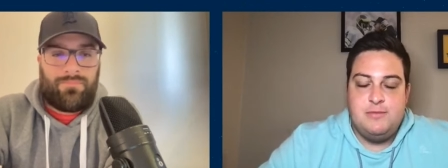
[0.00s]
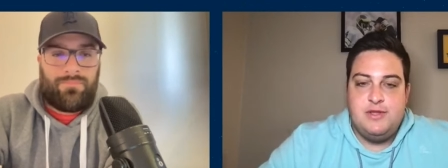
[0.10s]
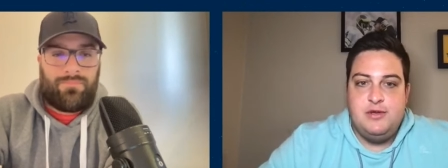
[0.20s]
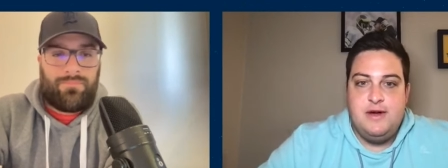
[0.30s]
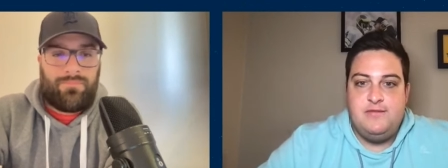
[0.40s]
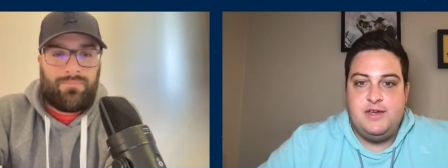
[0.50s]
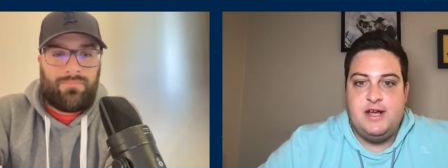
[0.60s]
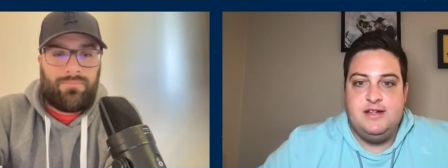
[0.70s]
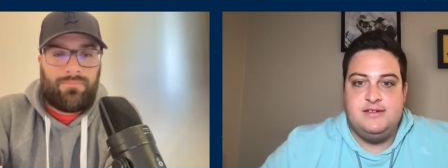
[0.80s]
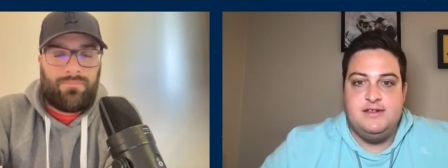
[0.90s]
Speaker 1: something you have to
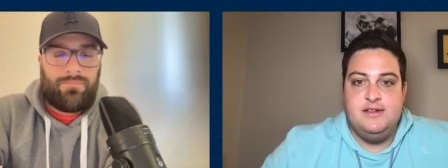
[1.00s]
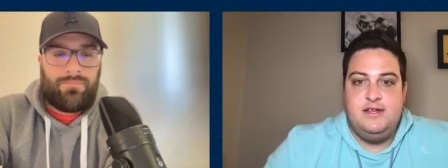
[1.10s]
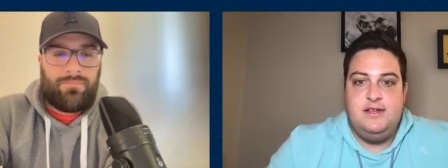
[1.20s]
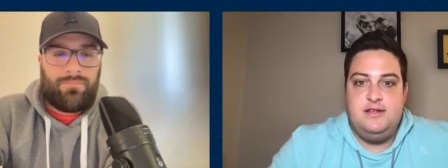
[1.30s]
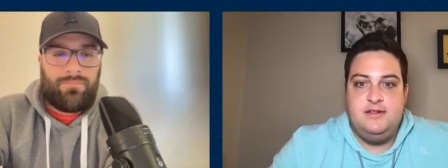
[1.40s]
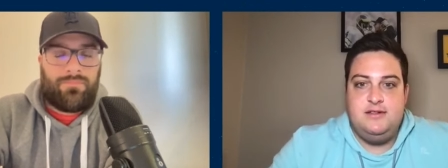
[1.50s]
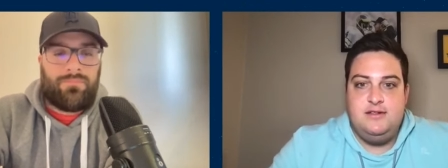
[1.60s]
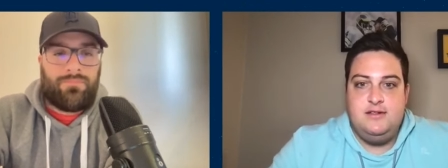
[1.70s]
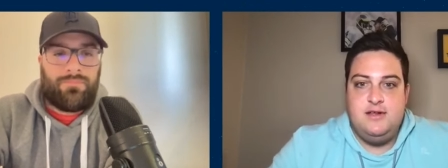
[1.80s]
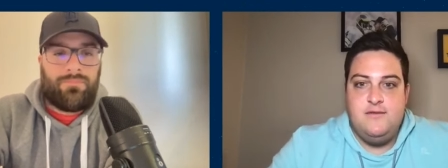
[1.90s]
constantly
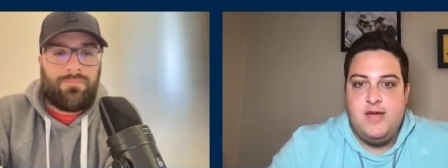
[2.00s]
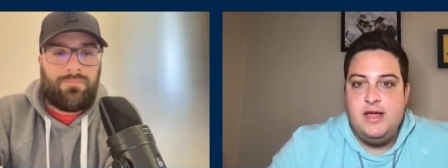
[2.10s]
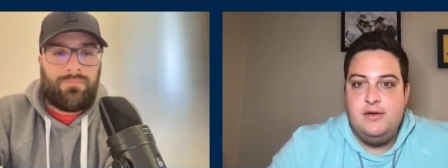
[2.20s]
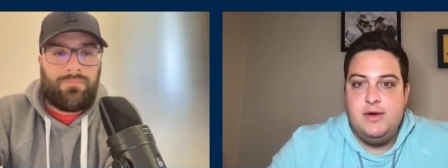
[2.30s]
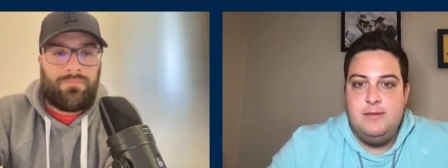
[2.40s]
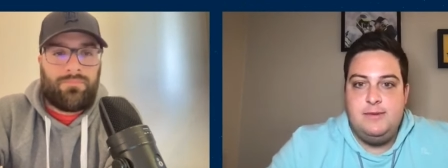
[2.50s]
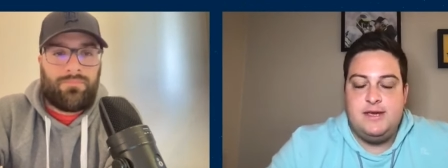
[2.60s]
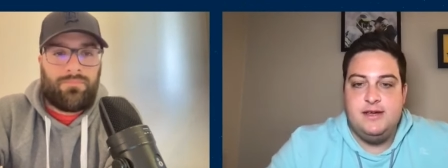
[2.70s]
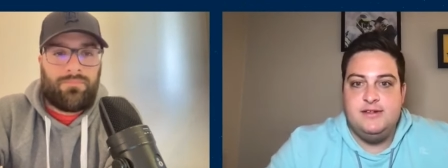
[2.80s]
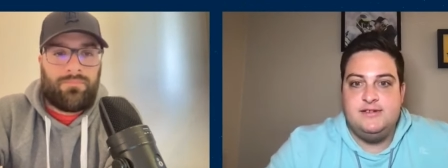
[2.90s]
evaluate
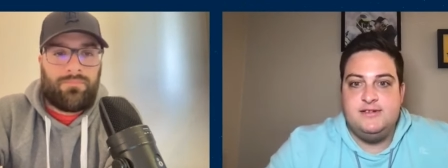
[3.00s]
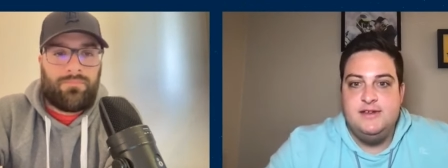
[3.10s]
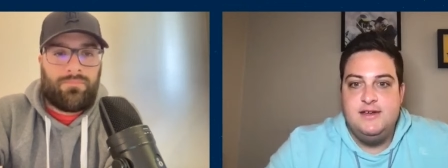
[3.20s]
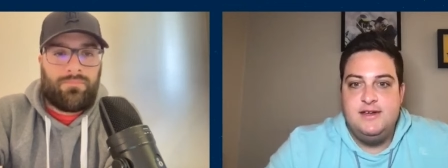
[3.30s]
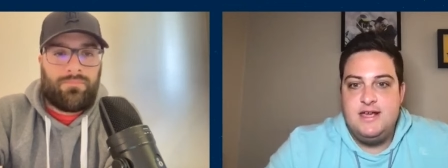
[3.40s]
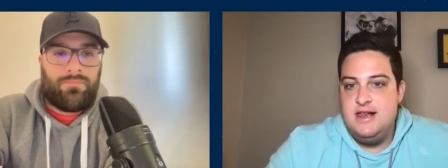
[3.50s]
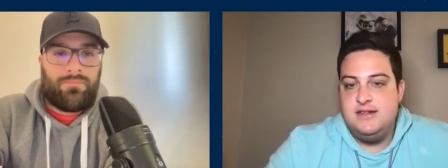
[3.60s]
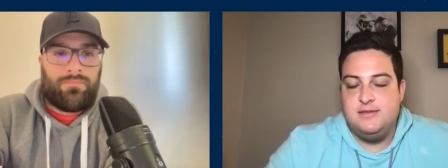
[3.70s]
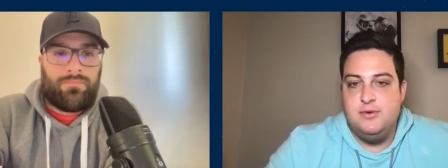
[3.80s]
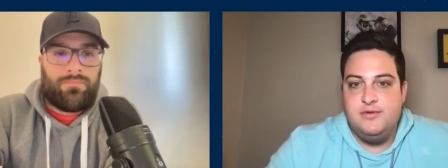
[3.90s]
because it
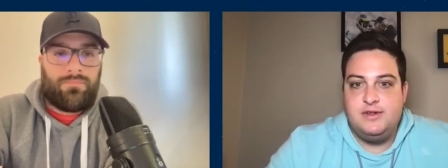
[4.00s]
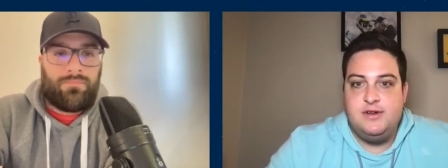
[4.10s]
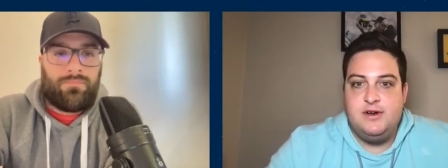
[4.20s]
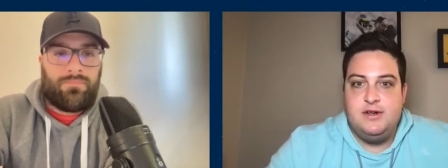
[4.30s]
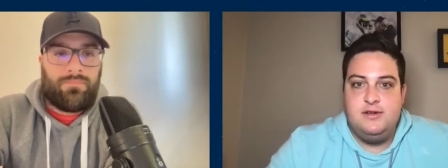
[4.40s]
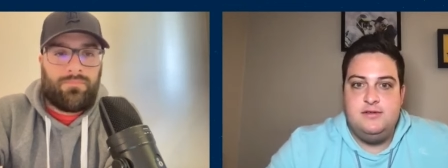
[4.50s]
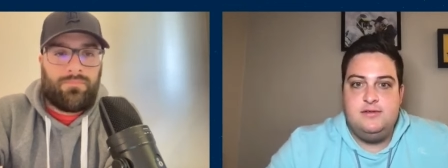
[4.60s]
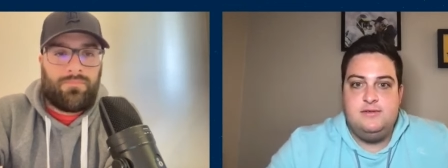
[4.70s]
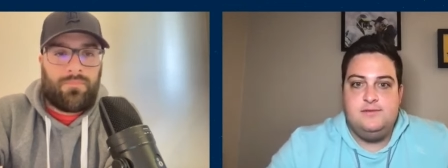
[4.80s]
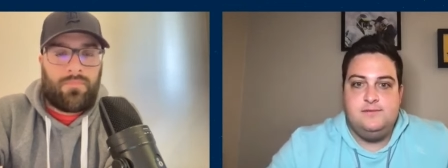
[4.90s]
is a moving target.
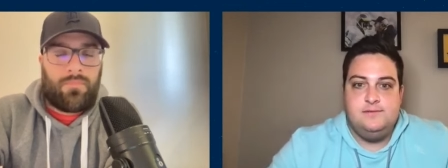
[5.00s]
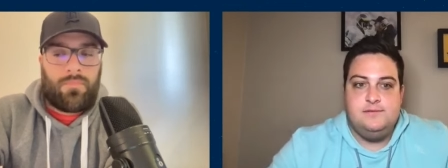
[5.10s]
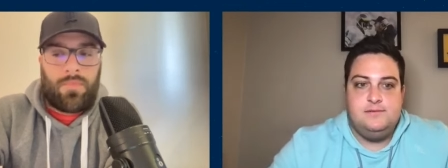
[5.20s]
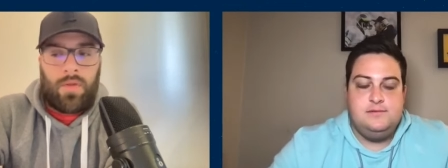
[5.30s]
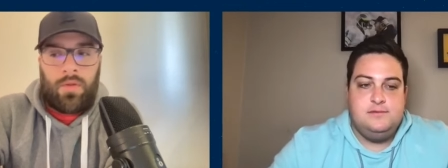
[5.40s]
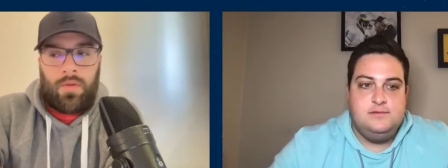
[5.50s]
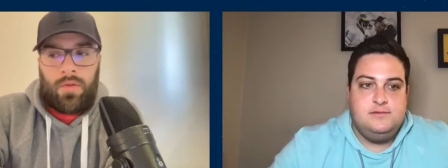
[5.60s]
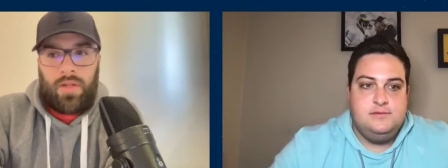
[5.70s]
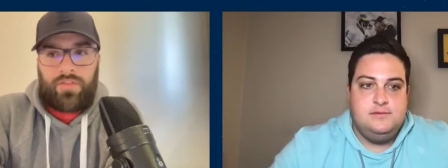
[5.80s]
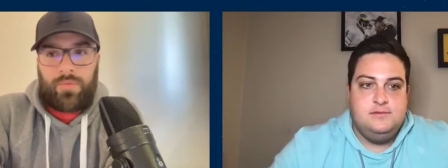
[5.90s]

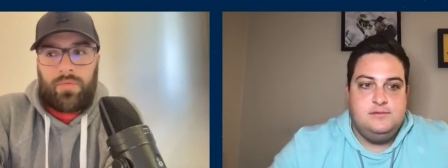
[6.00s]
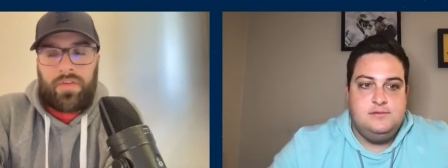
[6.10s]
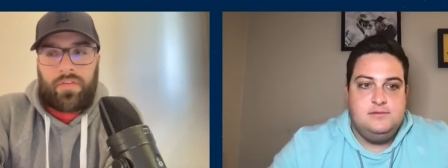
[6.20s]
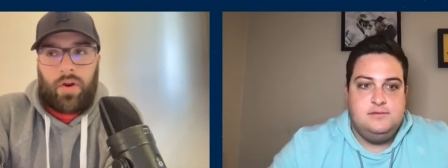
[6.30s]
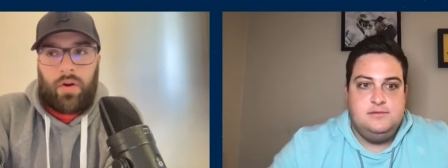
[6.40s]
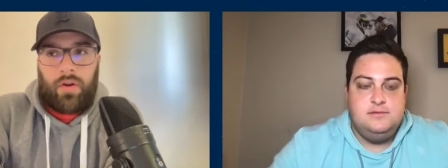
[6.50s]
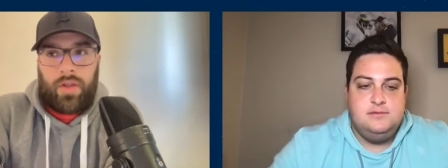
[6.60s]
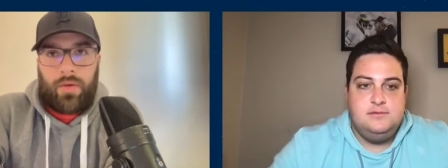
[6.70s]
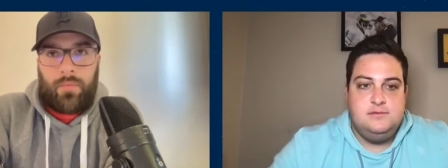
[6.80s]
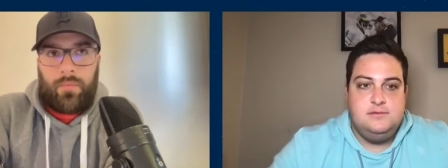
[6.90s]
Speaker 2: Yeah, it's a moving
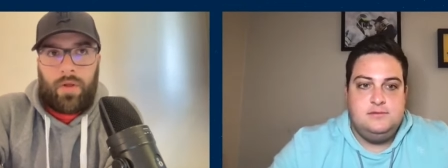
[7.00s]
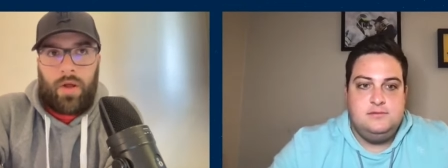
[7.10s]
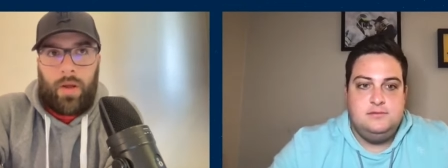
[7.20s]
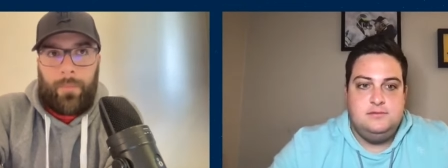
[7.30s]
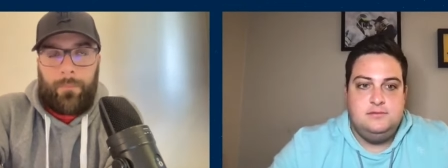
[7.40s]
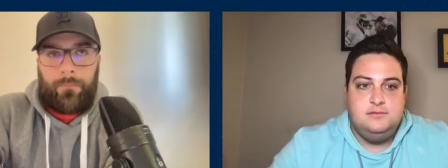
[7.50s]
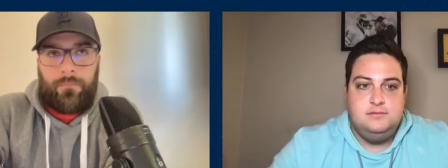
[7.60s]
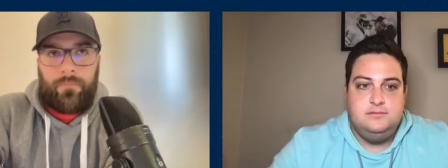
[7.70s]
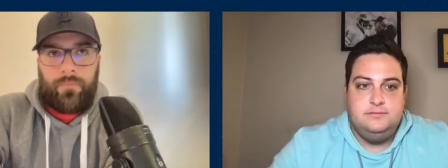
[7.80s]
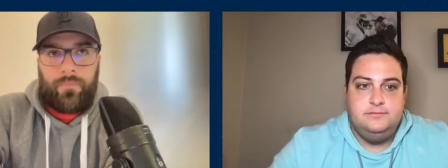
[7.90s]
target. Uh,
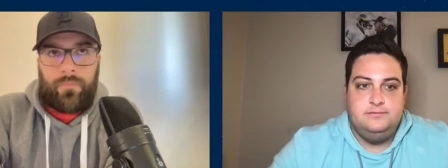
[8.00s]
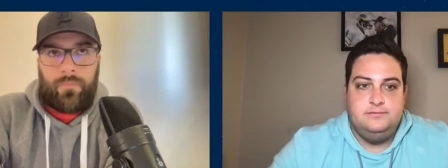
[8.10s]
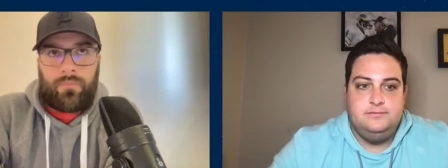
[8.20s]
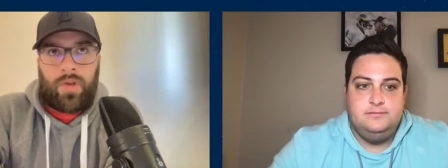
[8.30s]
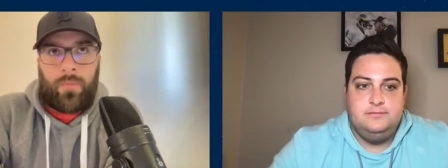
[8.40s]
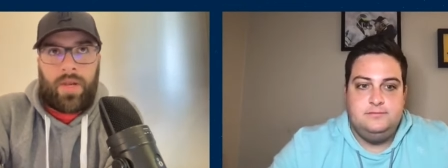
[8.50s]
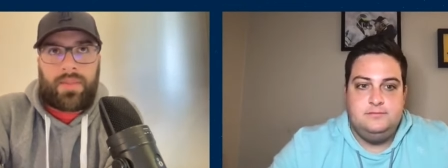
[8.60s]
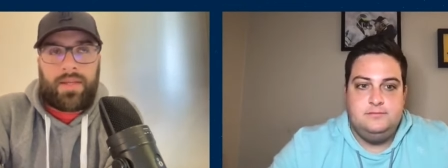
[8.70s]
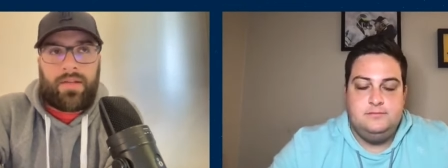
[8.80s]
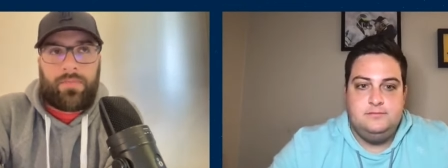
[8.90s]
you know, but I
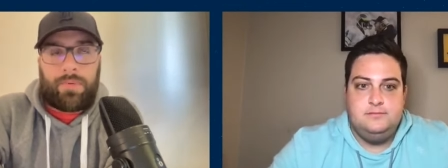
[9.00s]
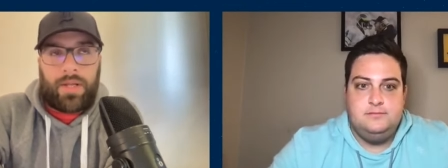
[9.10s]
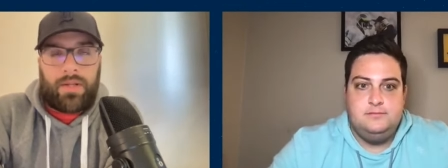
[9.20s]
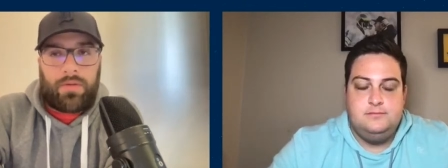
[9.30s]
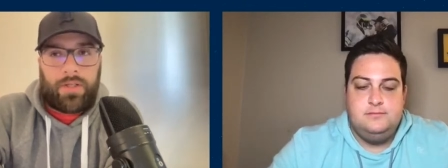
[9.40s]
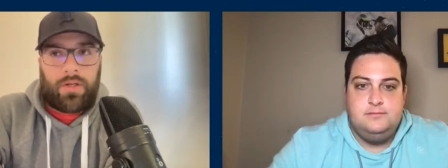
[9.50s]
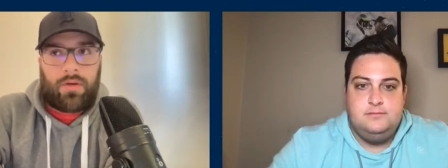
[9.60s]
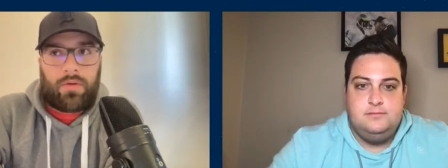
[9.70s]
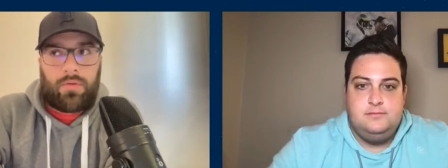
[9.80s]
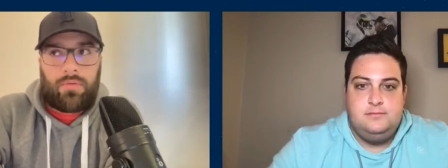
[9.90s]
think it's pretty
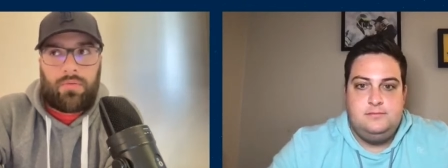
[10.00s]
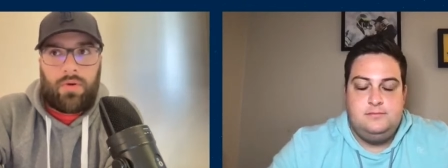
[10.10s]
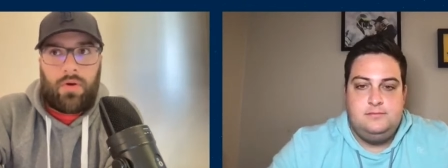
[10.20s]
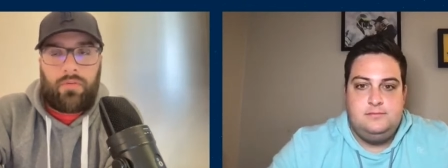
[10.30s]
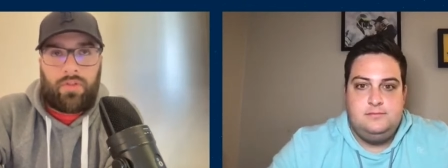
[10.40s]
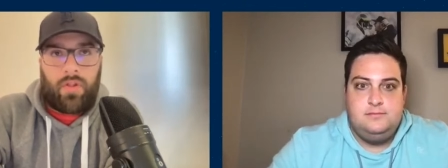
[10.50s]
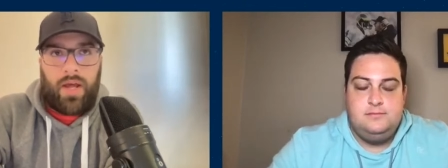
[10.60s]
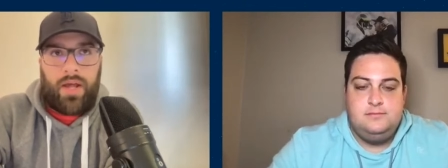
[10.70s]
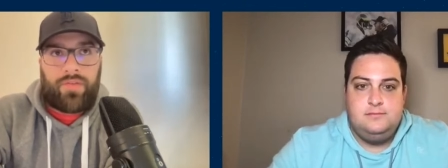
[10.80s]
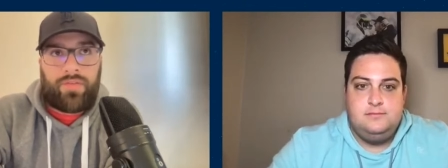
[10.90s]
clear over the
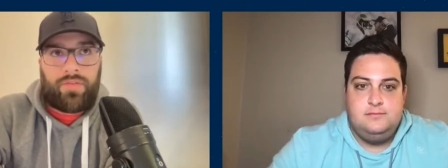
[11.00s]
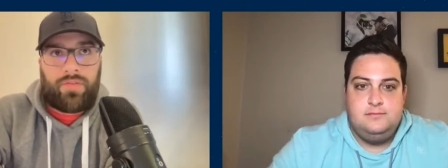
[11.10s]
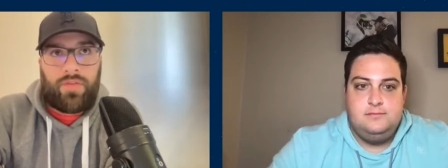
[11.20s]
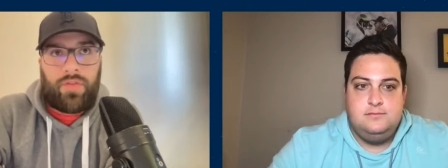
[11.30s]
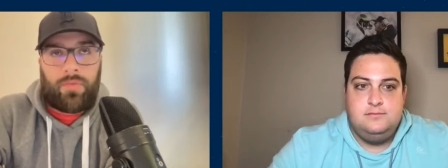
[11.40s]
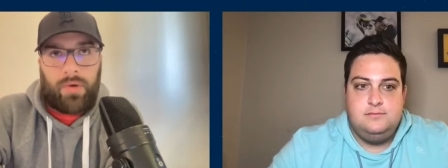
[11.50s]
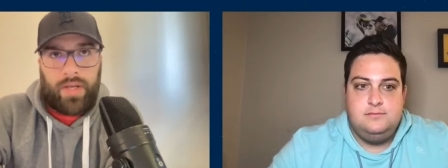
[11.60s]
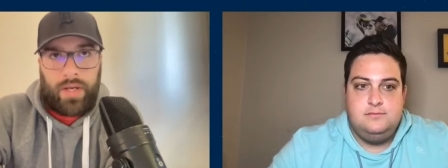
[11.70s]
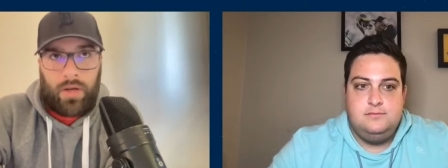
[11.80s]
last three